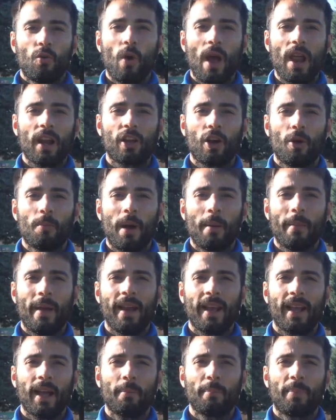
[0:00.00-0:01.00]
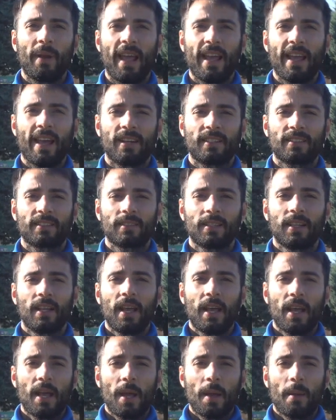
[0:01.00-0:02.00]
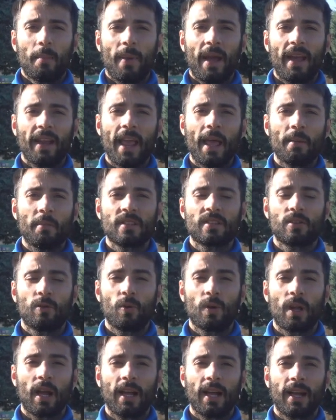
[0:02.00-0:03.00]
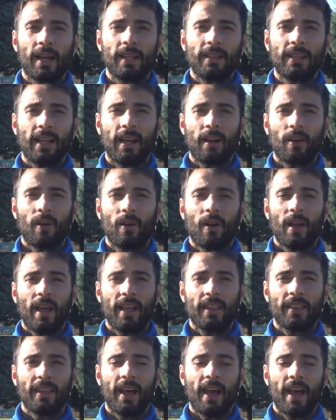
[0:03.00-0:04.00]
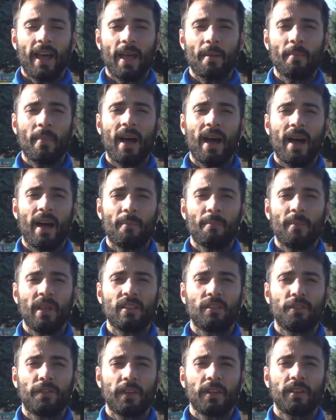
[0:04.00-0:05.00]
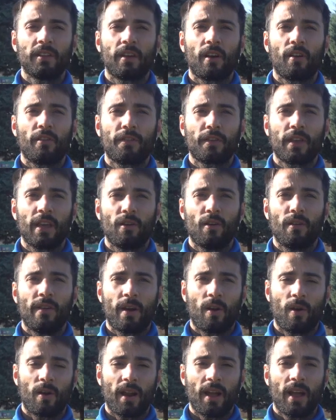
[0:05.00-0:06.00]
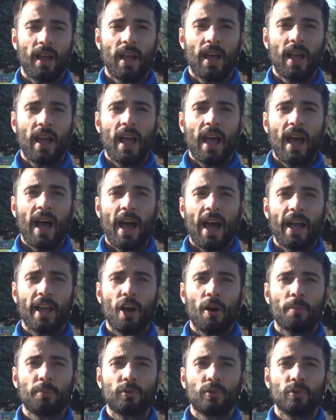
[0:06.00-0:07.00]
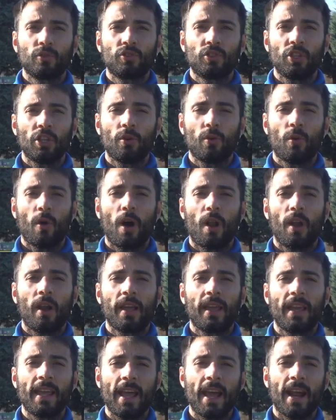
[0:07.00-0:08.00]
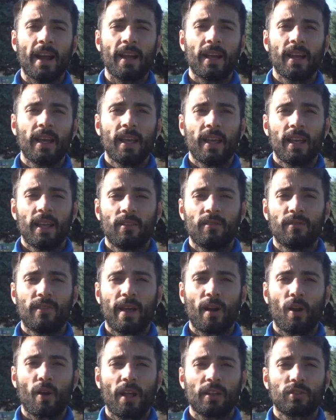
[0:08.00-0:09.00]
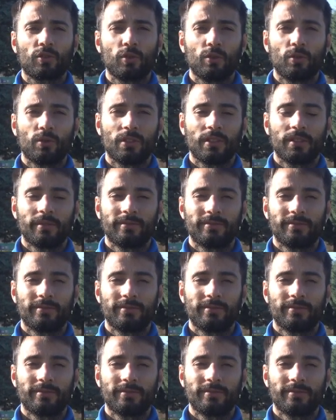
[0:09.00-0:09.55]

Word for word: Welcome American players! My name is Luca Garritano and I am a midfielder of Chievo Verona. I hope to see you all here in Verona soon.